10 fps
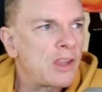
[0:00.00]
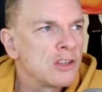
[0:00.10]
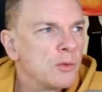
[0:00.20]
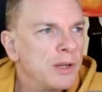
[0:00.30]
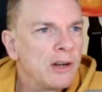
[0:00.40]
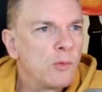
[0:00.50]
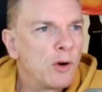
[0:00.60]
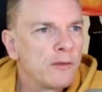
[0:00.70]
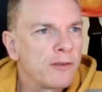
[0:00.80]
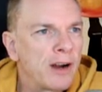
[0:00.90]
So we need a
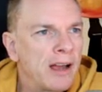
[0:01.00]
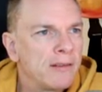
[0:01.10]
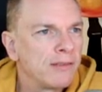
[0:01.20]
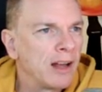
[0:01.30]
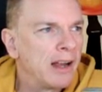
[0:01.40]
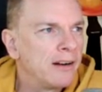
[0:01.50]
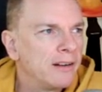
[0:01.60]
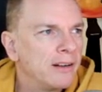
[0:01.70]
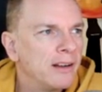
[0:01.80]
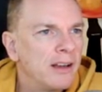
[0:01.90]
word for high flyer
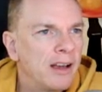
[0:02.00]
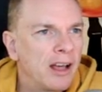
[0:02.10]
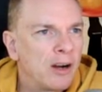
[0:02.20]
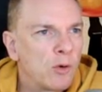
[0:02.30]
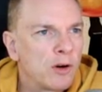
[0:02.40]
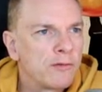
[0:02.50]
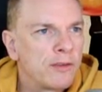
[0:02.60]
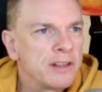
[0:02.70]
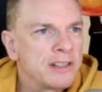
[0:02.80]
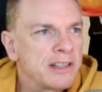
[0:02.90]
and a word
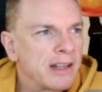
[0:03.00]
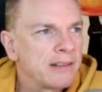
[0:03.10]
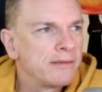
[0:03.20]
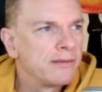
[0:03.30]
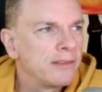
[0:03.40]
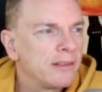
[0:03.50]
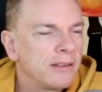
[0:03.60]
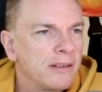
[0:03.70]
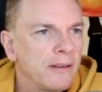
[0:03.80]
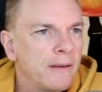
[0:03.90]
for incentive.
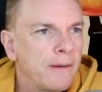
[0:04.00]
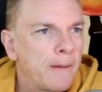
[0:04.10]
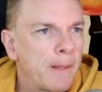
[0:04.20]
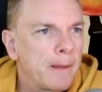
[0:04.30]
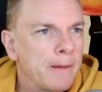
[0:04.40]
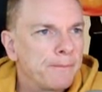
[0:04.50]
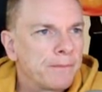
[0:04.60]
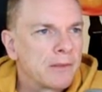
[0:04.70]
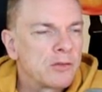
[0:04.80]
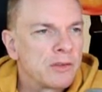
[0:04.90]

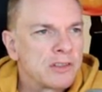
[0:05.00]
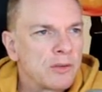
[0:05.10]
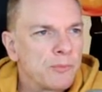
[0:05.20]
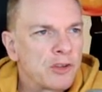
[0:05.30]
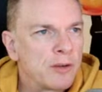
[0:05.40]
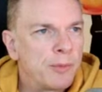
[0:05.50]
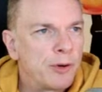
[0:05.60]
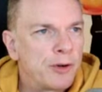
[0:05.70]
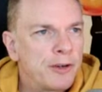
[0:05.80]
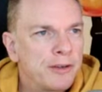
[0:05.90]
So it's some sort of
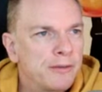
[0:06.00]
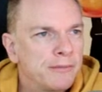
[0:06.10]
bird,